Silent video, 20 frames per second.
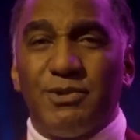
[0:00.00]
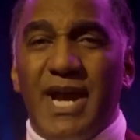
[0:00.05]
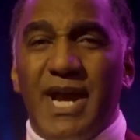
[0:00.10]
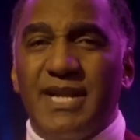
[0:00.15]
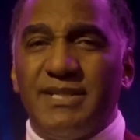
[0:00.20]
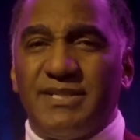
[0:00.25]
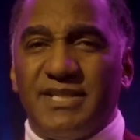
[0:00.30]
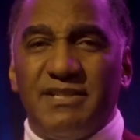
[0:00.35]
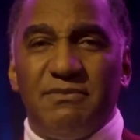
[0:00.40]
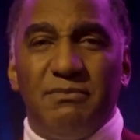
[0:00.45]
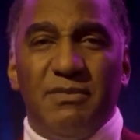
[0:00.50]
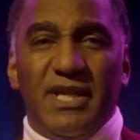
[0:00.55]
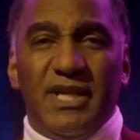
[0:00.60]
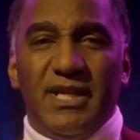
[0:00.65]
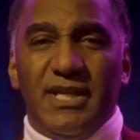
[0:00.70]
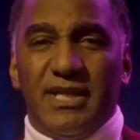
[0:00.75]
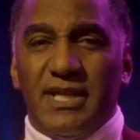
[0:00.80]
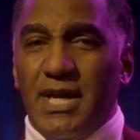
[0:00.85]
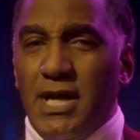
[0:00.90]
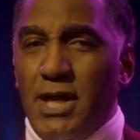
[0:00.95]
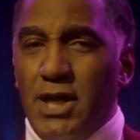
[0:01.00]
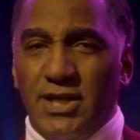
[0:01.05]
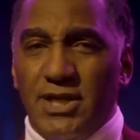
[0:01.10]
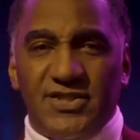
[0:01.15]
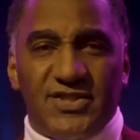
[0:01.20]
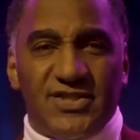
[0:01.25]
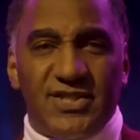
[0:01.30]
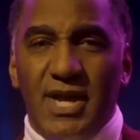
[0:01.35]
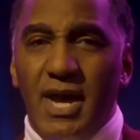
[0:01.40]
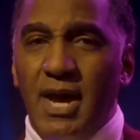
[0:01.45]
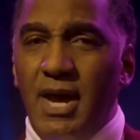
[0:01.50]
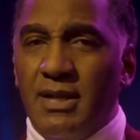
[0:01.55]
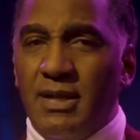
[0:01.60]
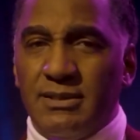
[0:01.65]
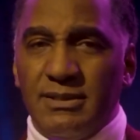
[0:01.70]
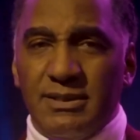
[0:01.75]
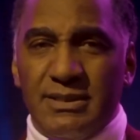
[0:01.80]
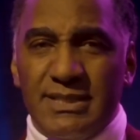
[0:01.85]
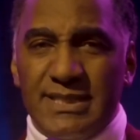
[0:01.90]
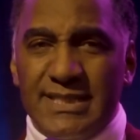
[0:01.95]
and more. It all
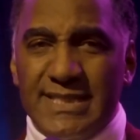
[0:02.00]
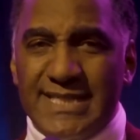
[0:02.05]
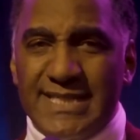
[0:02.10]
added to the